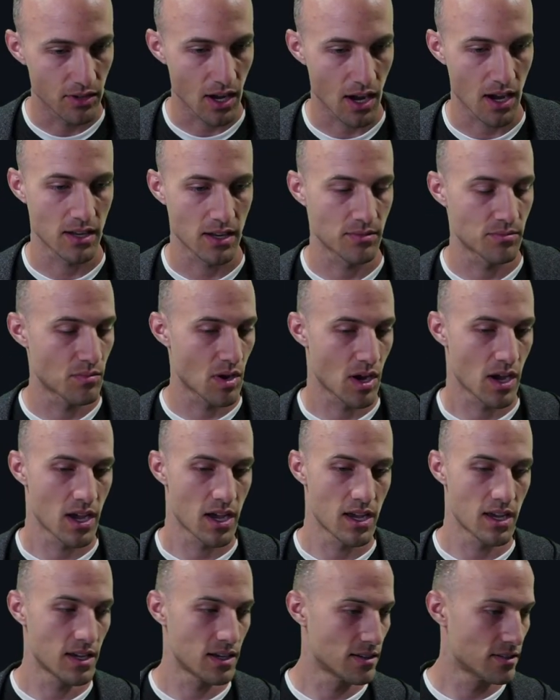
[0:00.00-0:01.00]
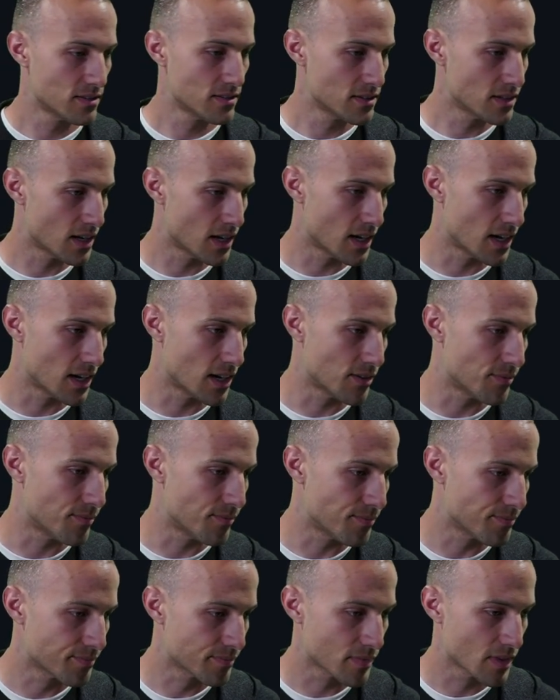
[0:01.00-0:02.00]
got my
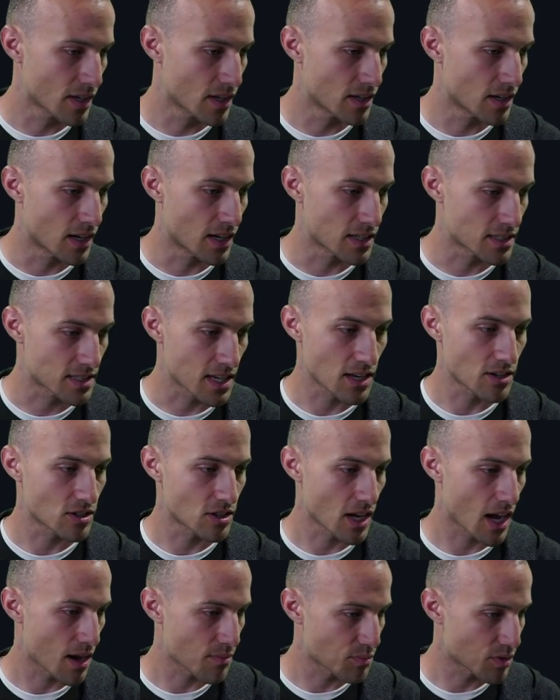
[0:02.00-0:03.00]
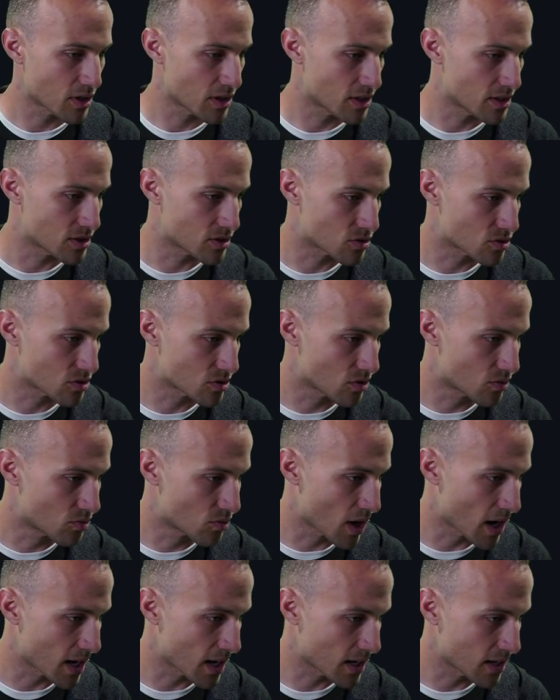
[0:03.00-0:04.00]
um, uh, centered app is
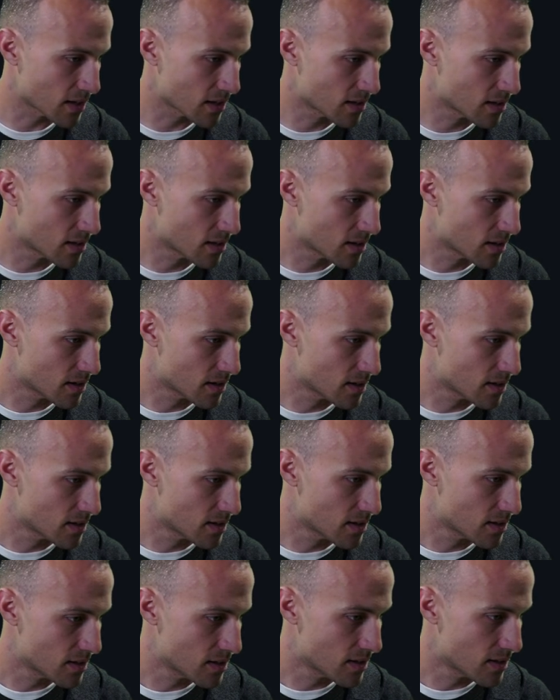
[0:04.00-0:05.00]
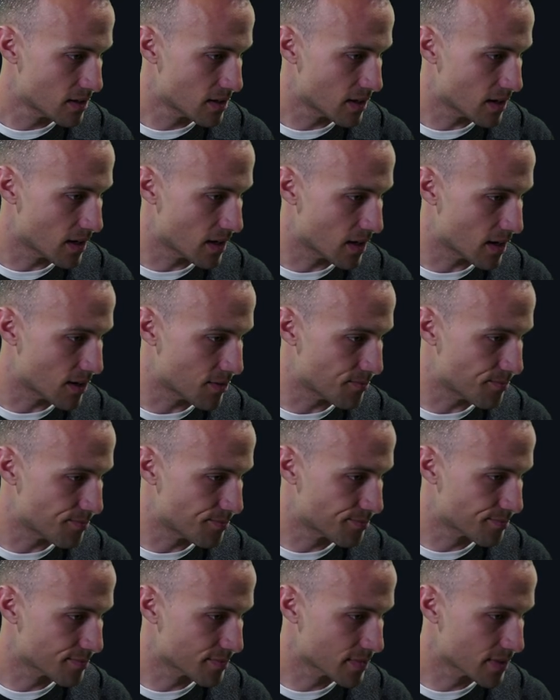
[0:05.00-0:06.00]
running um,
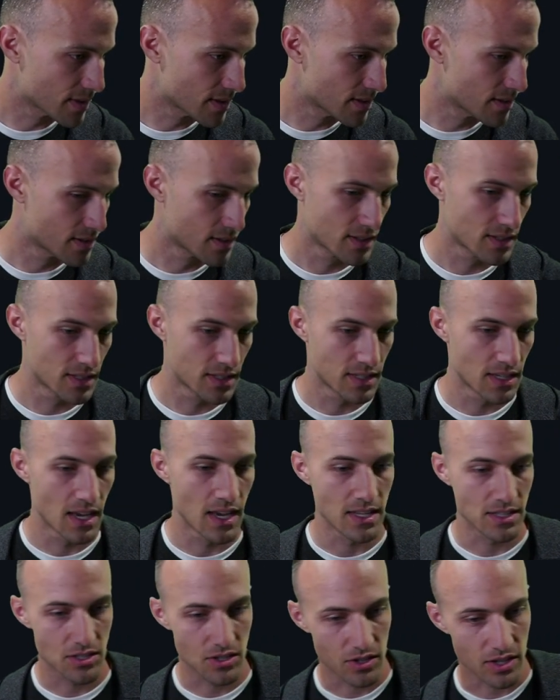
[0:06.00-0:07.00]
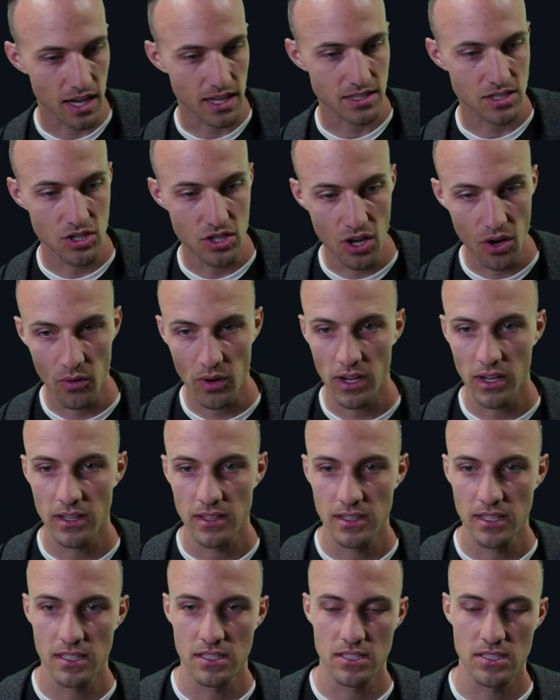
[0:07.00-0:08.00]
well done. And so that's Noah.
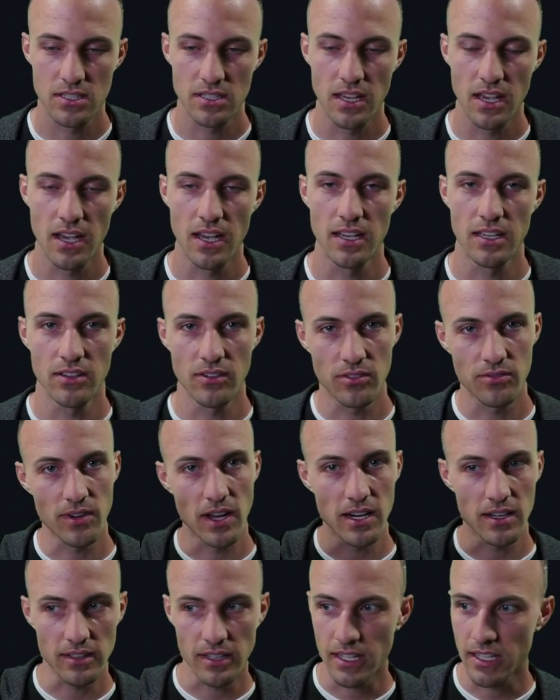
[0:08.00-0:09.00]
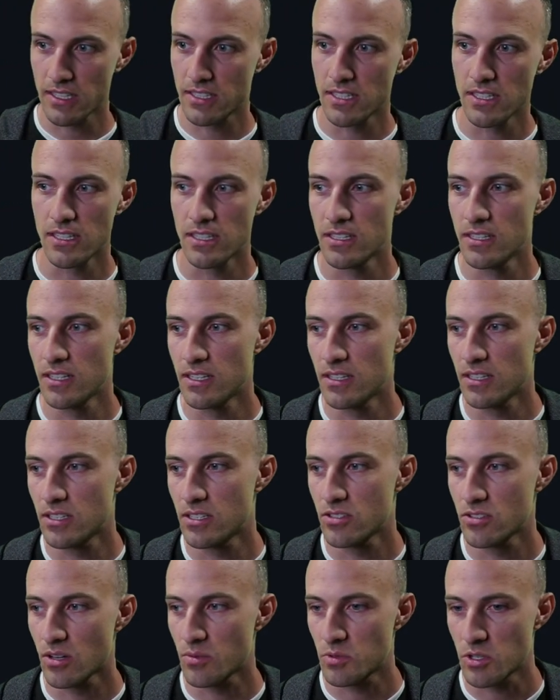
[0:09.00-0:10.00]
That's uh, you'll find a link to the in the
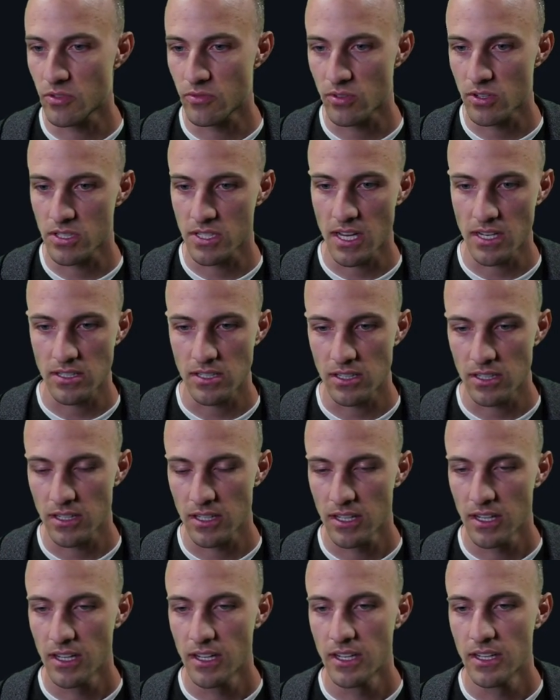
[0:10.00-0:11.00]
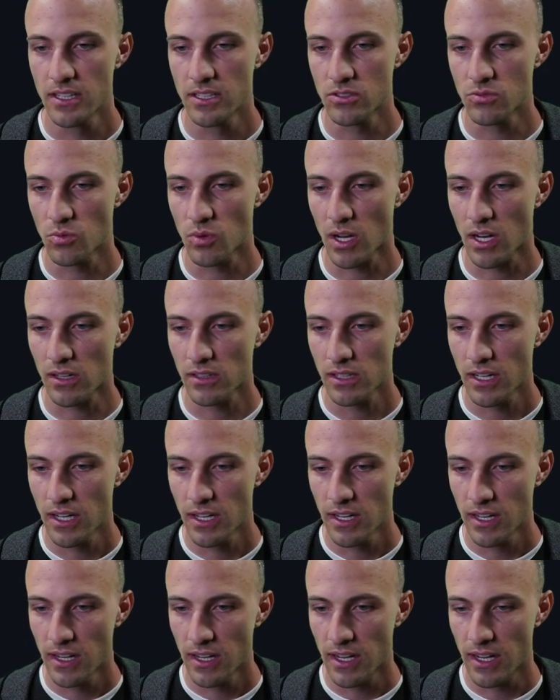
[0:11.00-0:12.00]
description for Centered as well.
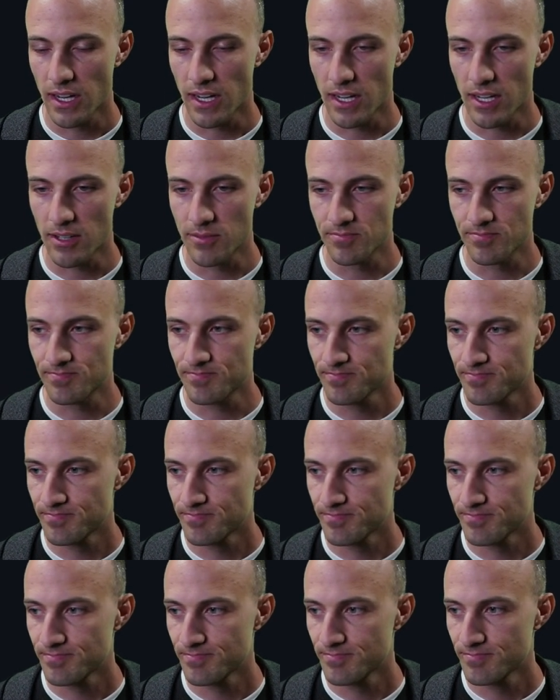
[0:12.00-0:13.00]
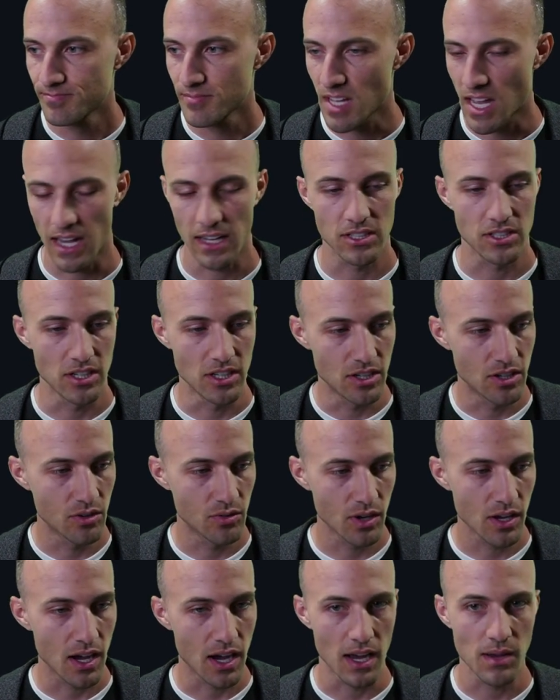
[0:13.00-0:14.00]
Um, actually, you know
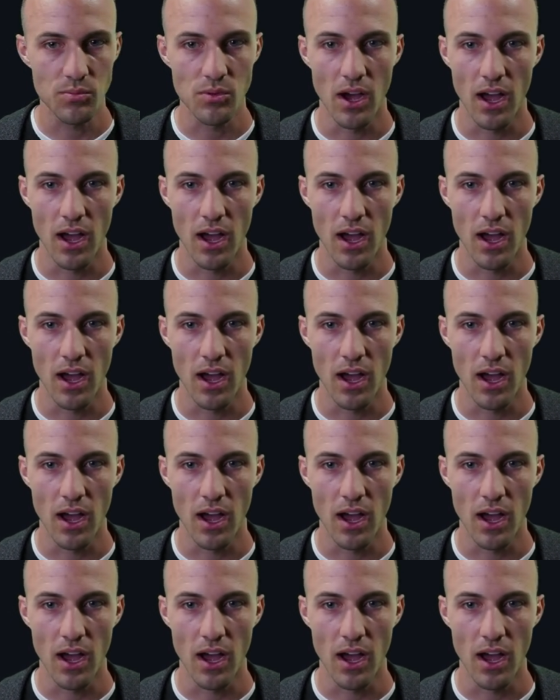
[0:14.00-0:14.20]
what? I've